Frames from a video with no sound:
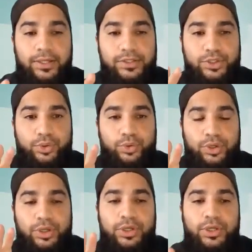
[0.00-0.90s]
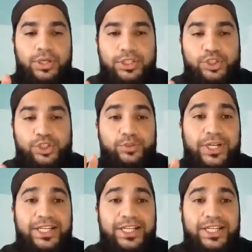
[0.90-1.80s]
So that's
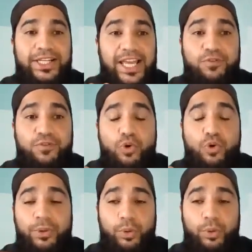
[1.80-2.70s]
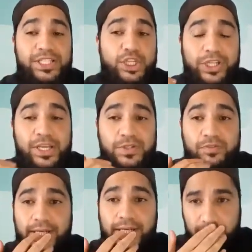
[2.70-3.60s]
what it does in form. But what does it do in terms of
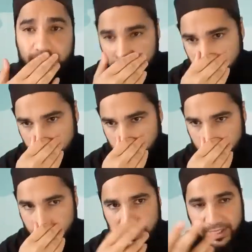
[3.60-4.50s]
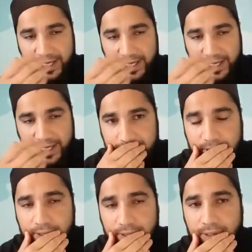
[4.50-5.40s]
meaning? It negates
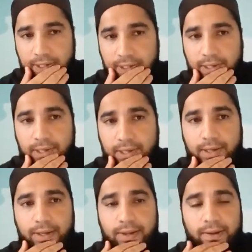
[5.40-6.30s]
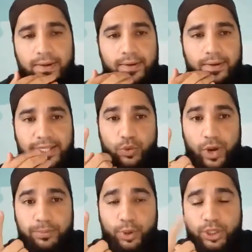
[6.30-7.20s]
it. That's the
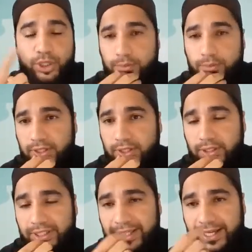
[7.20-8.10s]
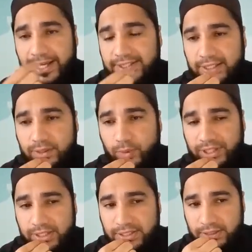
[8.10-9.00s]
one part of the meaning. It negates it. And what
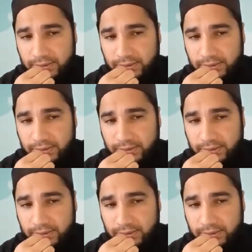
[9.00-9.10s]
else?